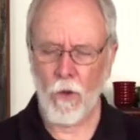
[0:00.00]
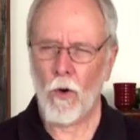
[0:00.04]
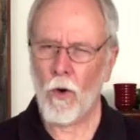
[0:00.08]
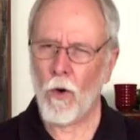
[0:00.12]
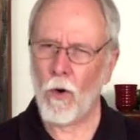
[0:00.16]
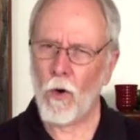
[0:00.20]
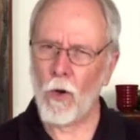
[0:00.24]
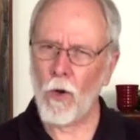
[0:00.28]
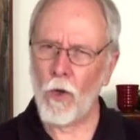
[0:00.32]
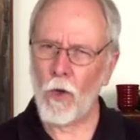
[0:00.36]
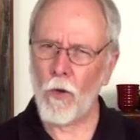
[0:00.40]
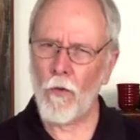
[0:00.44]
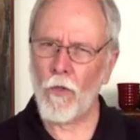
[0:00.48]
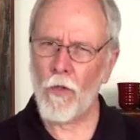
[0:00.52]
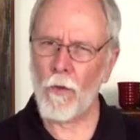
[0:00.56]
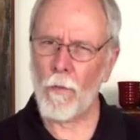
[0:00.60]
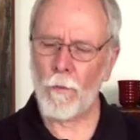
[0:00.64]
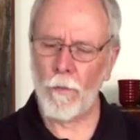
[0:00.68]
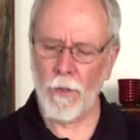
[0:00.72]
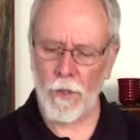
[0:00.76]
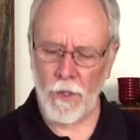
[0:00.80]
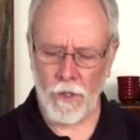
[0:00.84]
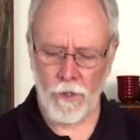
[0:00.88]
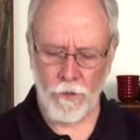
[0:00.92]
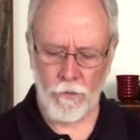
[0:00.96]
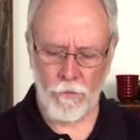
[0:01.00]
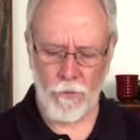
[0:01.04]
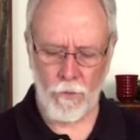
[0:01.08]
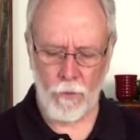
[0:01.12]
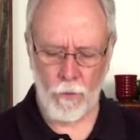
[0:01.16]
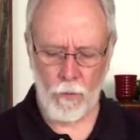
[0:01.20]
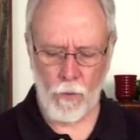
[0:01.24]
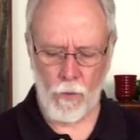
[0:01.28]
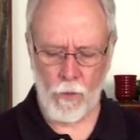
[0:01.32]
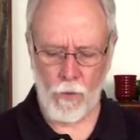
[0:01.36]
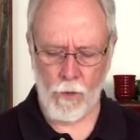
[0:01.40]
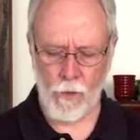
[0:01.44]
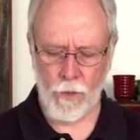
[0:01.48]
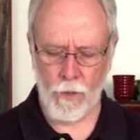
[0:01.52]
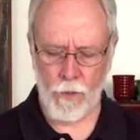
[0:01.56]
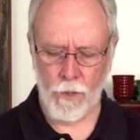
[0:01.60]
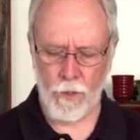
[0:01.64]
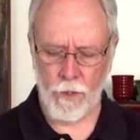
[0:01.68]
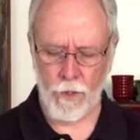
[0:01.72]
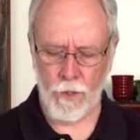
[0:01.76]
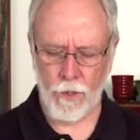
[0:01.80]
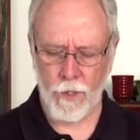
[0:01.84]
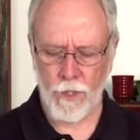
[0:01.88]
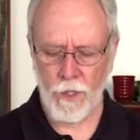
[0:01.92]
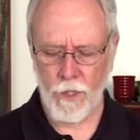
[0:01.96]
All the blood of the war
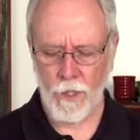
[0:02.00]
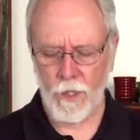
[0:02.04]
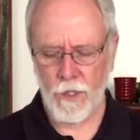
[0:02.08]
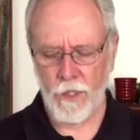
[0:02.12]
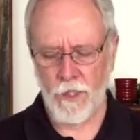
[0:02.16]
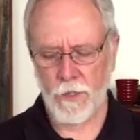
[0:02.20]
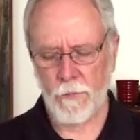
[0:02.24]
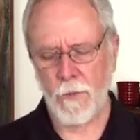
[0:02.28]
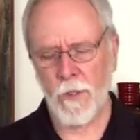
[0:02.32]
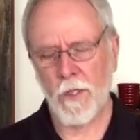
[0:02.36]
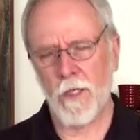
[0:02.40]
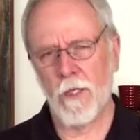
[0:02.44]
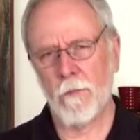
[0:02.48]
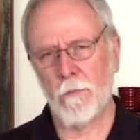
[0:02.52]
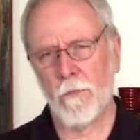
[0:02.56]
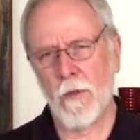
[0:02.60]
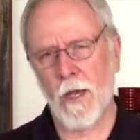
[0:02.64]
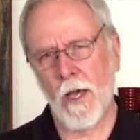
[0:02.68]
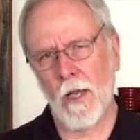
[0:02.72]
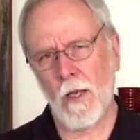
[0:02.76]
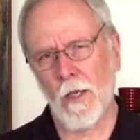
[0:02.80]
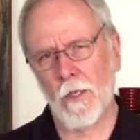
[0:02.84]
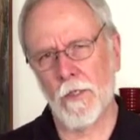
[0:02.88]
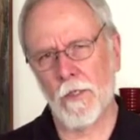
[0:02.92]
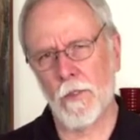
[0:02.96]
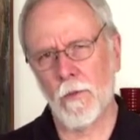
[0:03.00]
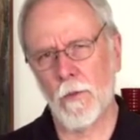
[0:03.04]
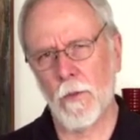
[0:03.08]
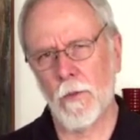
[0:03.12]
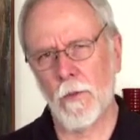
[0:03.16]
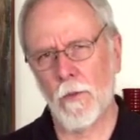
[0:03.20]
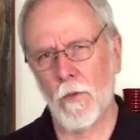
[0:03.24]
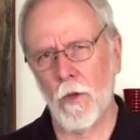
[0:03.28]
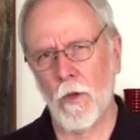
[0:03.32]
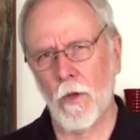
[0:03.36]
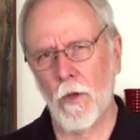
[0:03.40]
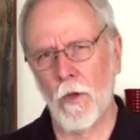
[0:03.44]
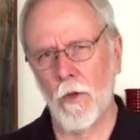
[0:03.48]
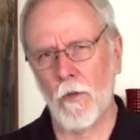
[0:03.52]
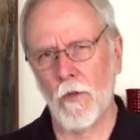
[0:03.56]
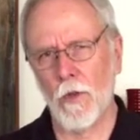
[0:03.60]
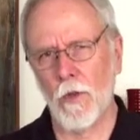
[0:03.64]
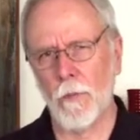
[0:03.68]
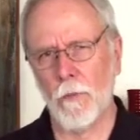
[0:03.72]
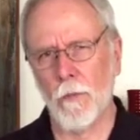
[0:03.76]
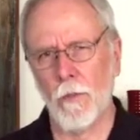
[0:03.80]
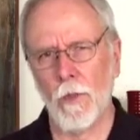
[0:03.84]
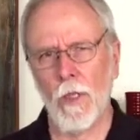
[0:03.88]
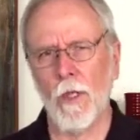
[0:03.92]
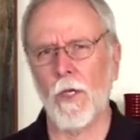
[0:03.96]
is being balanced with all
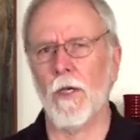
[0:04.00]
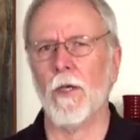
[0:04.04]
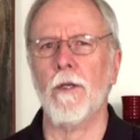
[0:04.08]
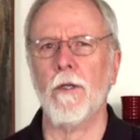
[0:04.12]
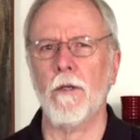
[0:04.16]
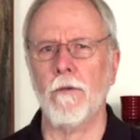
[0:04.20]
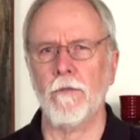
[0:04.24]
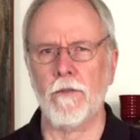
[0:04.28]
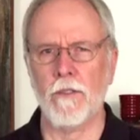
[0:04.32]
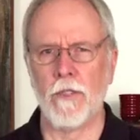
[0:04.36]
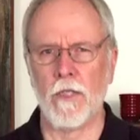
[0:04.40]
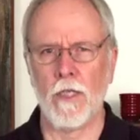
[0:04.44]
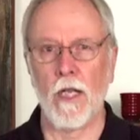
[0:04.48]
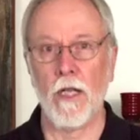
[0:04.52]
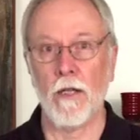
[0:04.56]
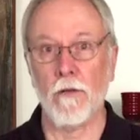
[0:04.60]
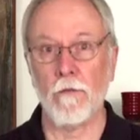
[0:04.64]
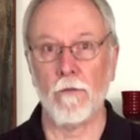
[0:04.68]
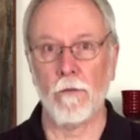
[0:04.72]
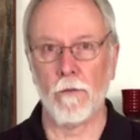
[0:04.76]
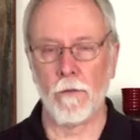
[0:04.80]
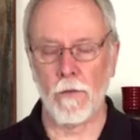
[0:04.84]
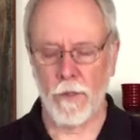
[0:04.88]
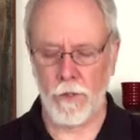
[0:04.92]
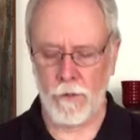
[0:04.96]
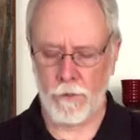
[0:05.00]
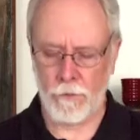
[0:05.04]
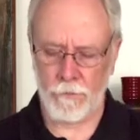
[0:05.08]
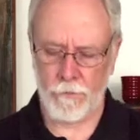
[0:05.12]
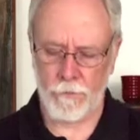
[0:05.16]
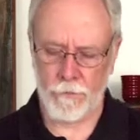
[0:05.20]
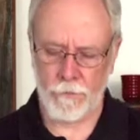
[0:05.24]
the blood of slavery.